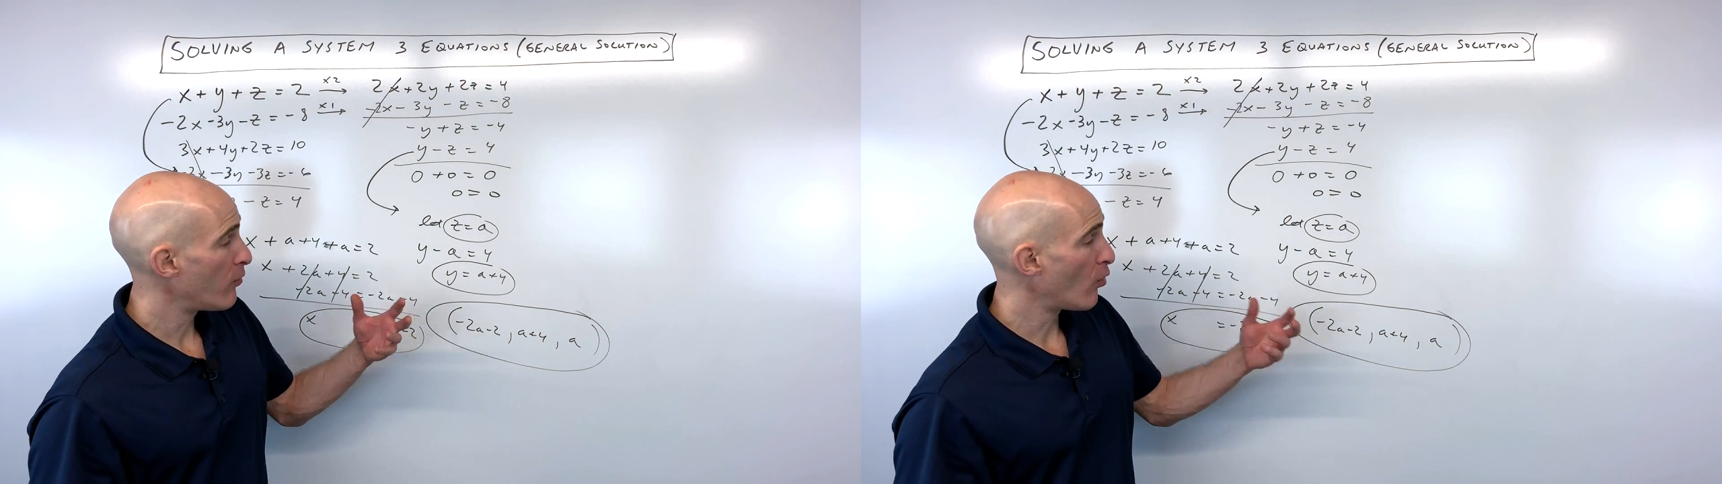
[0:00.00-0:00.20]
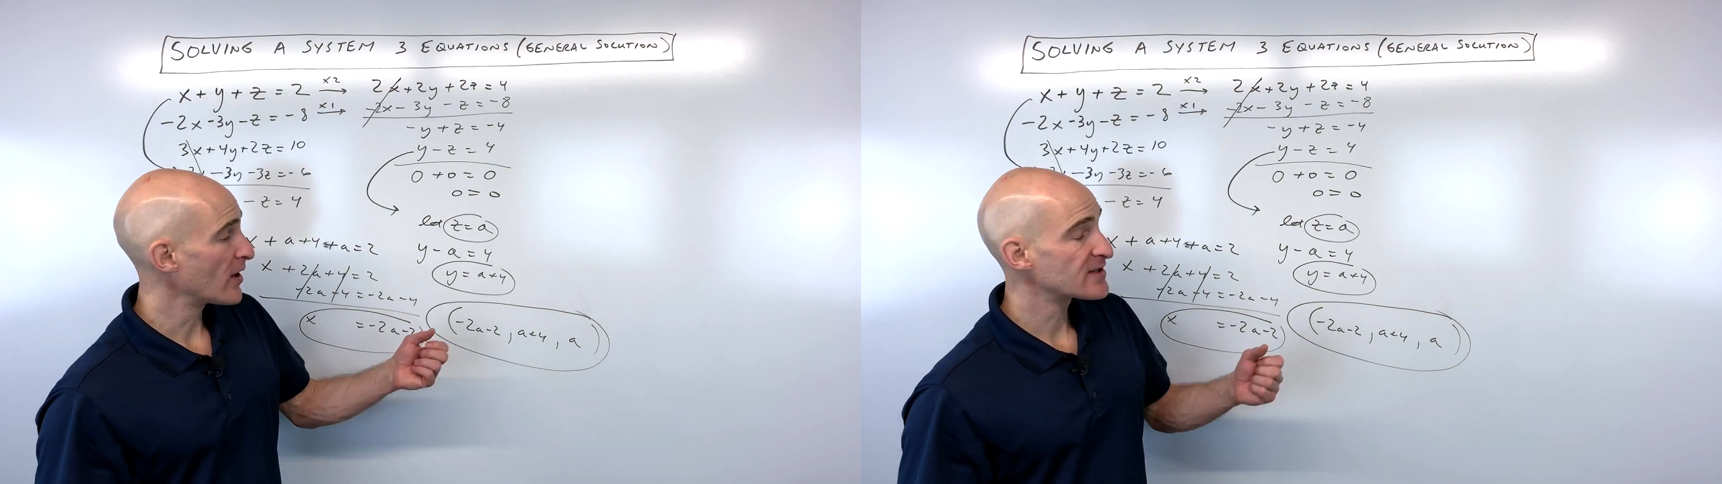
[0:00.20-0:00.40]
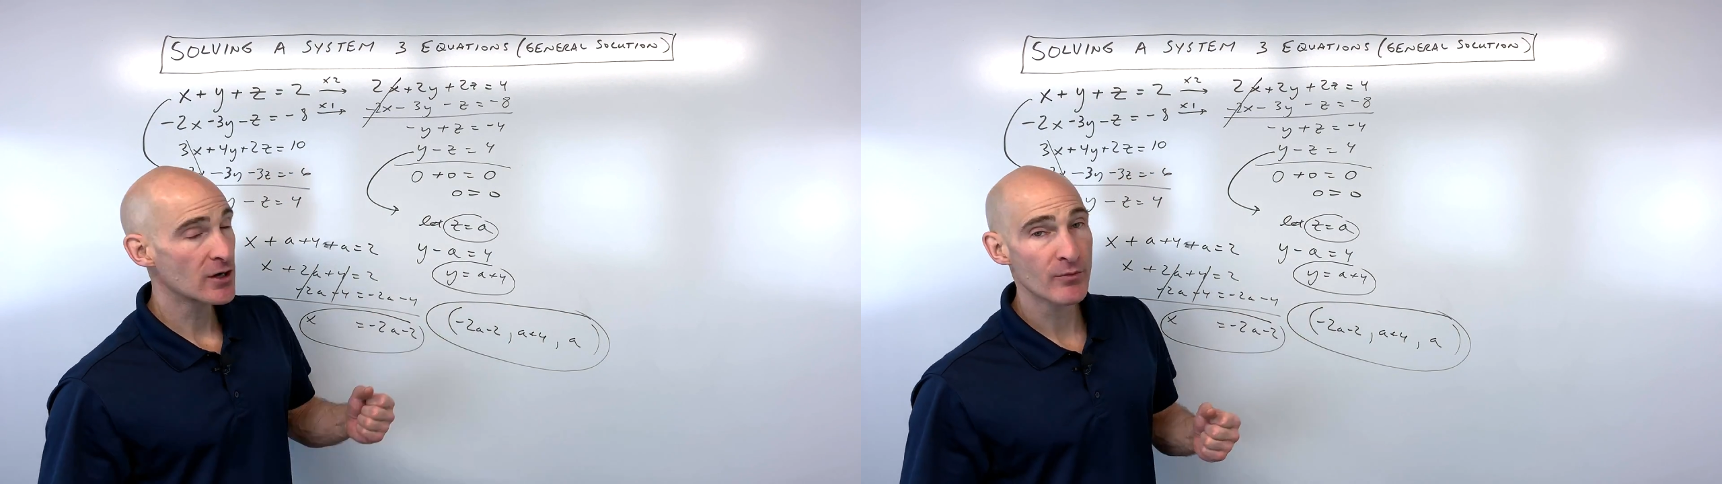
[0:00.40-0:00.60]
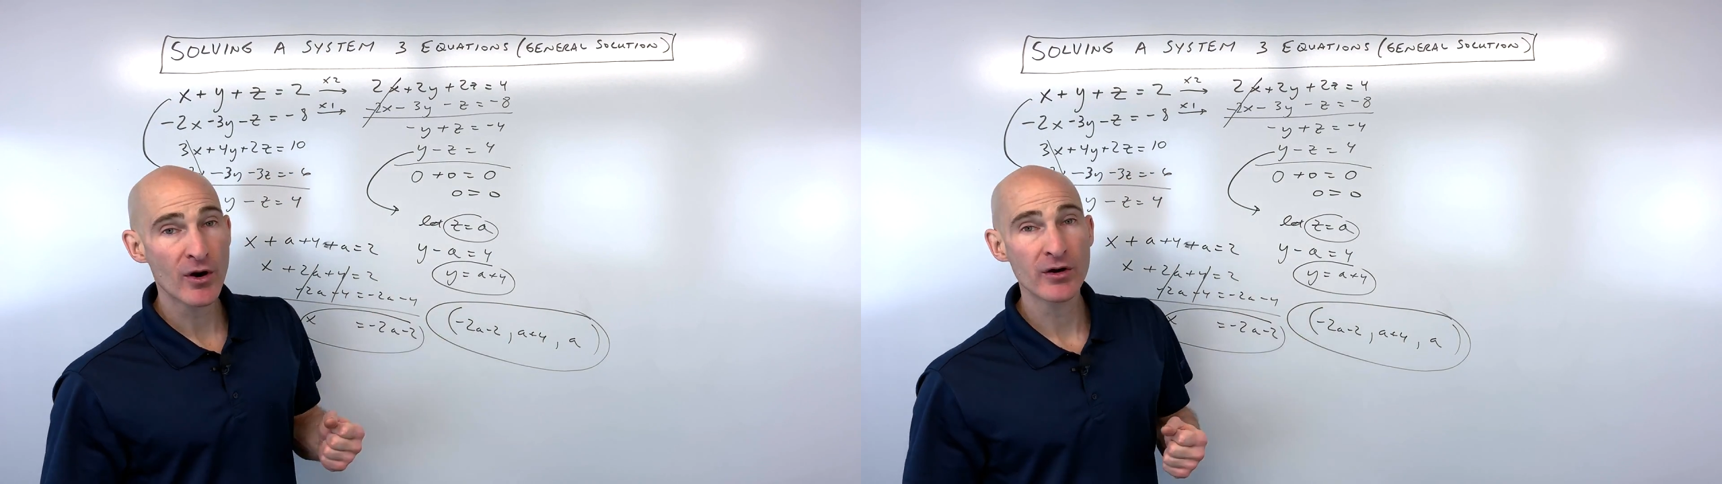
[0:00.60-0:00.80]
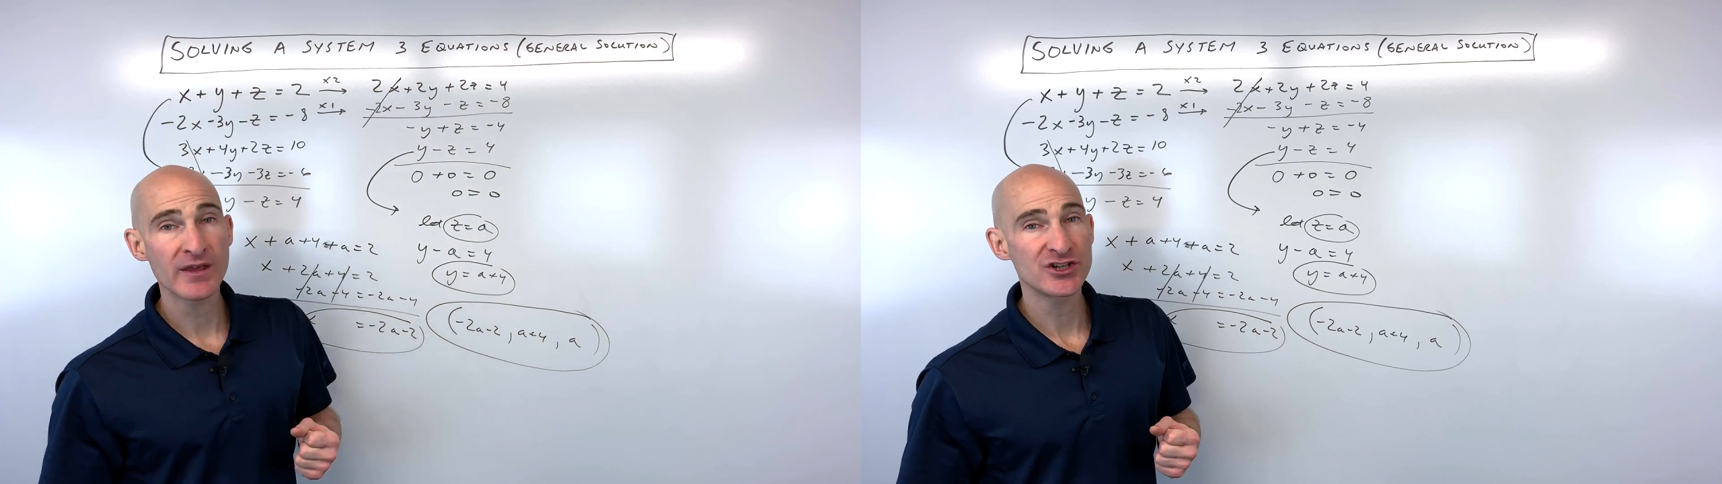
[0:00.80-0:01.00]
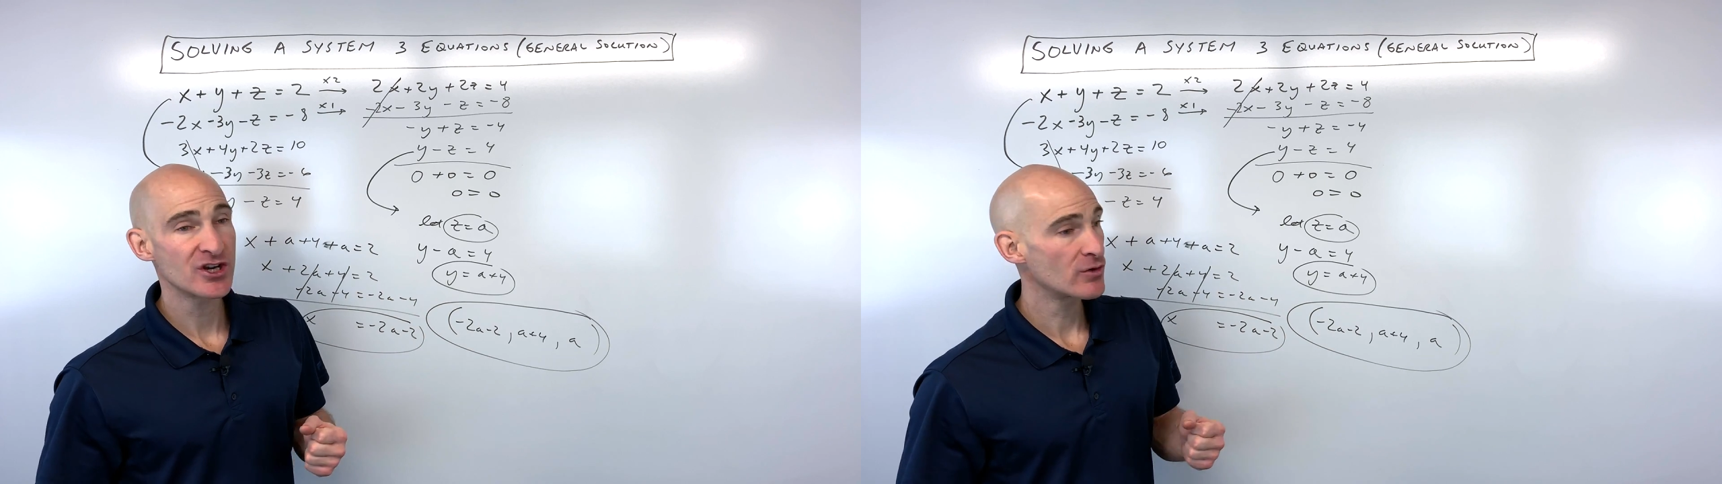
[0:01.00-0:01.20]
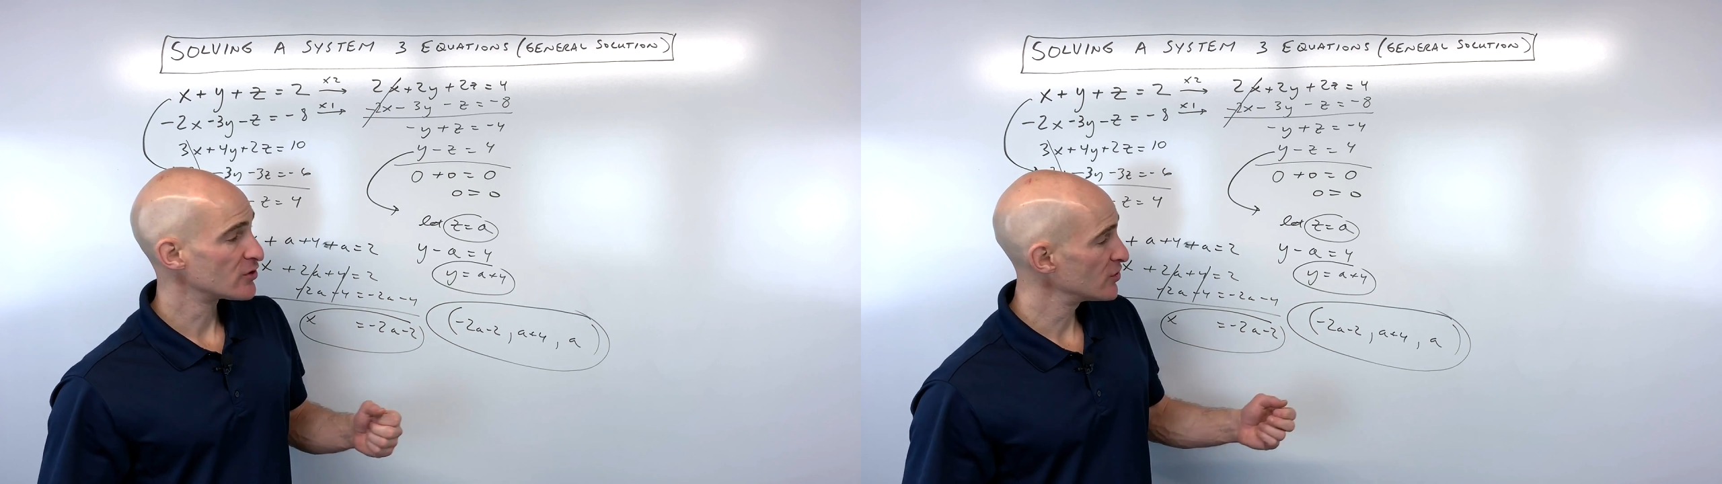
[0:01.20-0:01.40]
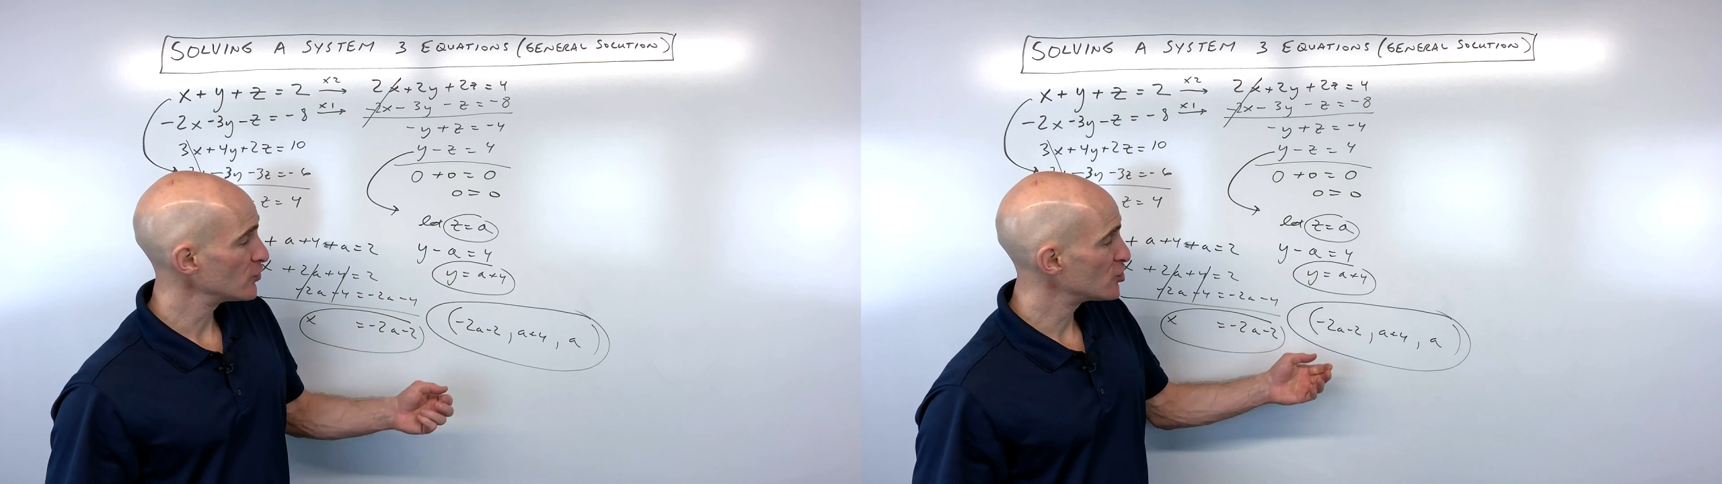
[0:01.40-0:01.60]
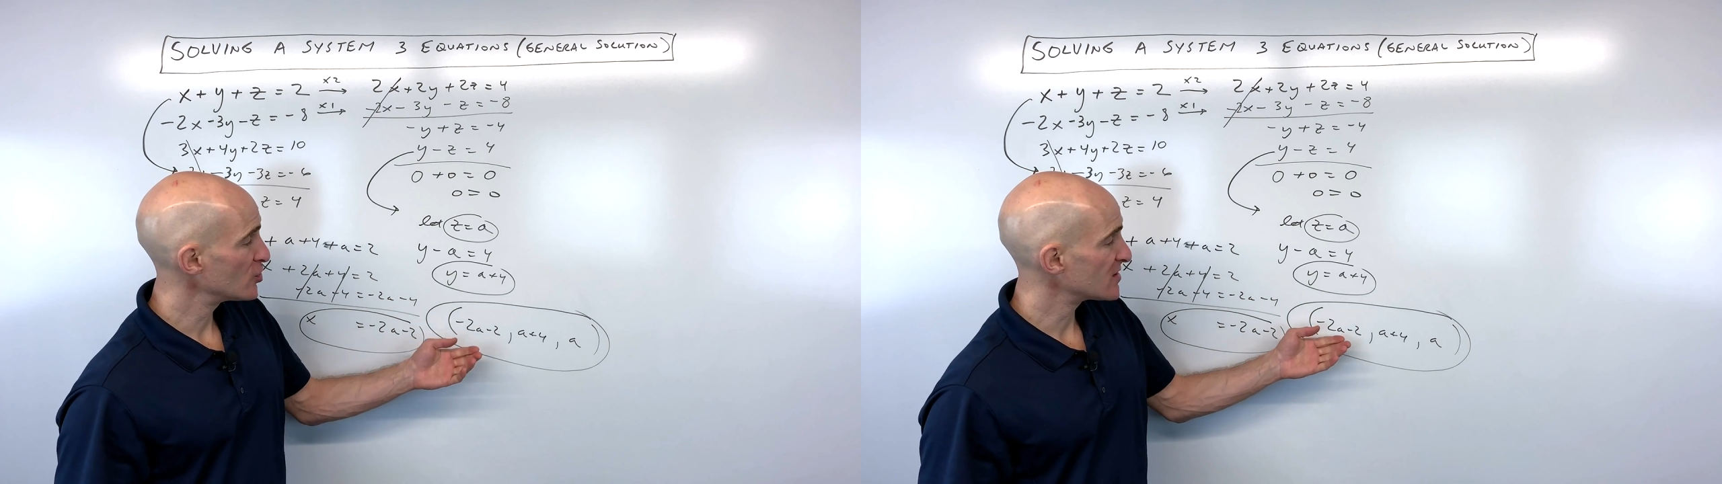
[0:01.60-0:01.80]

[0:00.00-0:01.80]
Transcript: points that are part of that general solution,